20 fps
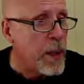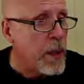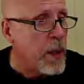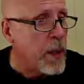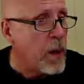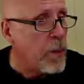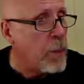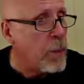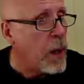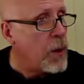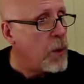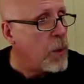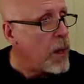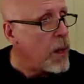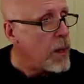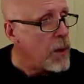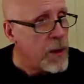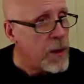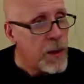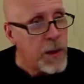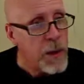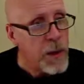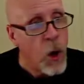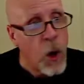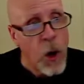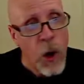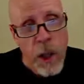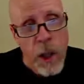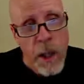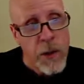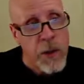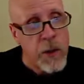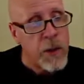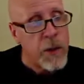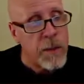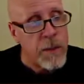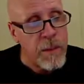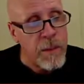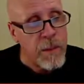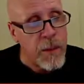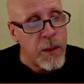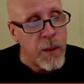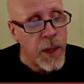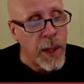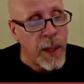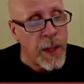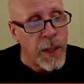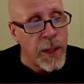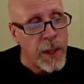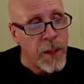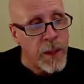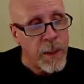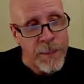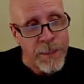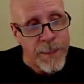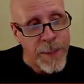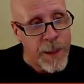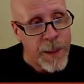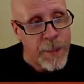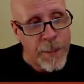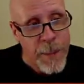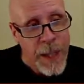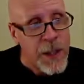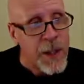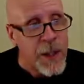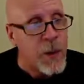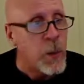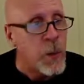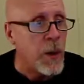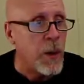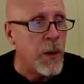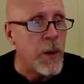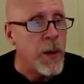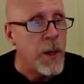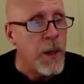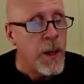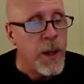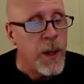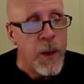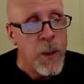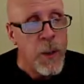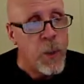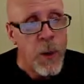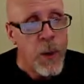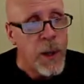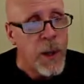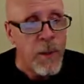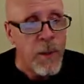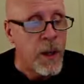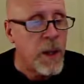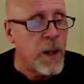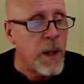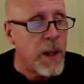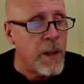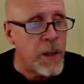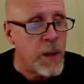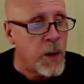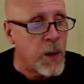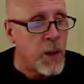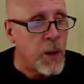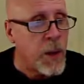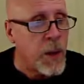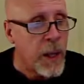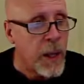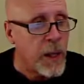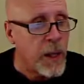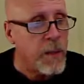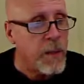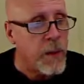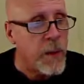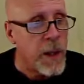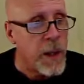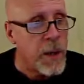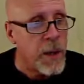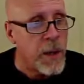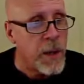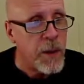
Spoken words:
And by the way this R gets created and messed with, we're never going to have it turn negative or anything.